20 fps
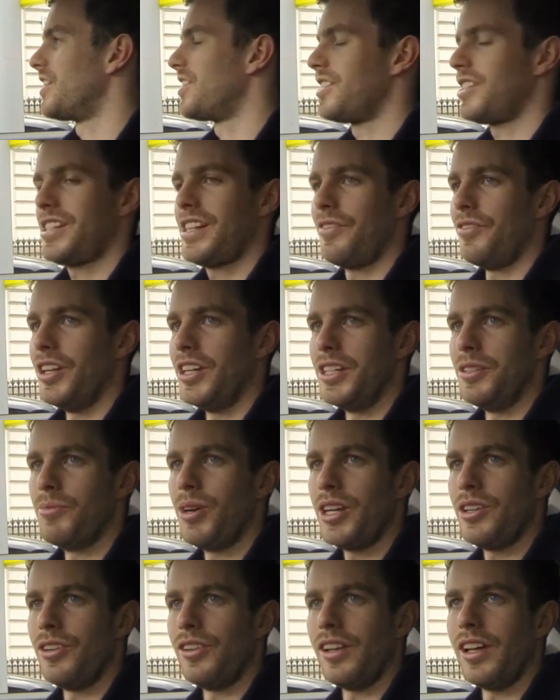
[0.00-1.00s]
because you never know, you
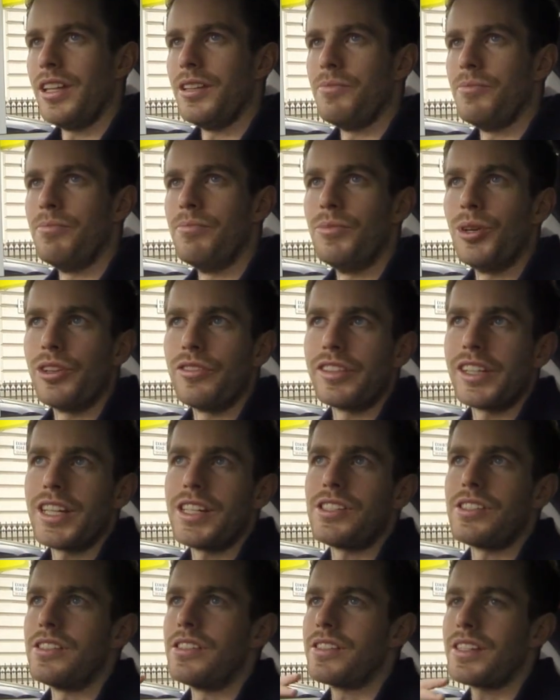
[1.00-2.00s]
might not like the
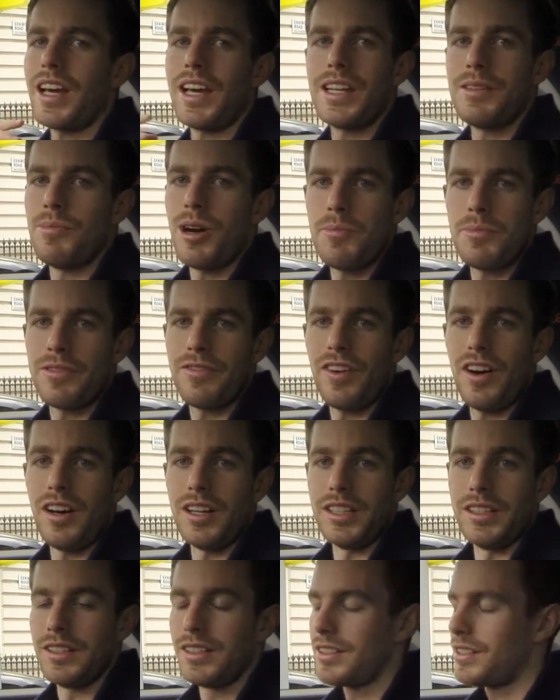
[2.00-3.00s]
modifications and it might be
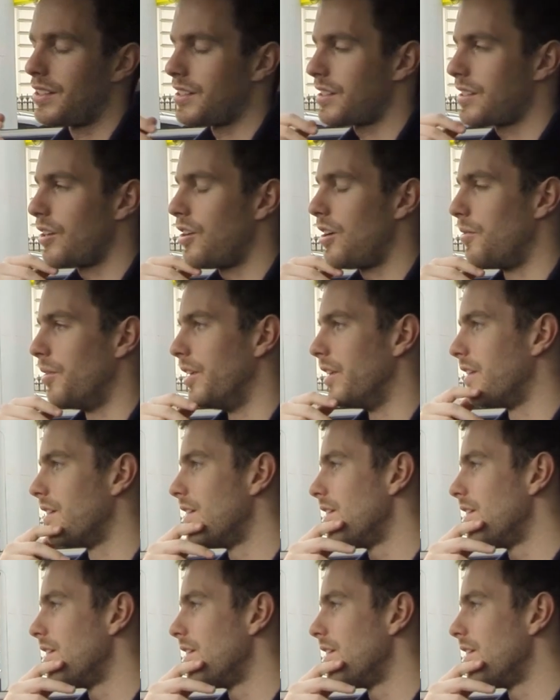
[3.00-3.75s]
fine to start with.